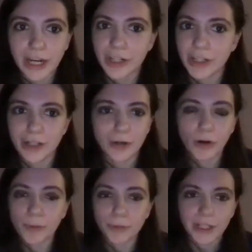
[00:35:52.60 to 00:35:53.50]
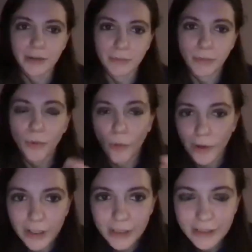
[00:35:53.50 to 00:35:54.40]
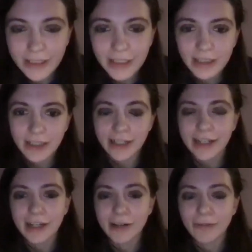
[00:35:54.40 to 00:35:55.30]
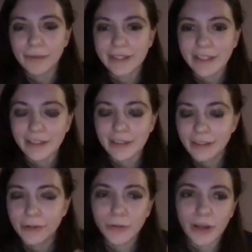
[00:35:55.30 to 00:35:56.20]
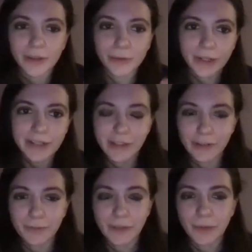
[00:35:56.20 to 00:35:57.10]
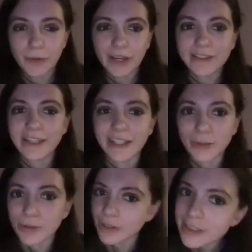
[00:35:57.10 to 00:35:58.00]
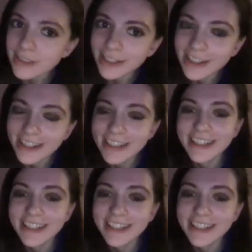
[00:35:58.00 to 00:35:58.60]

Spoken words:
I could incorporate it more, but then you run the risk of people not taking you seriously.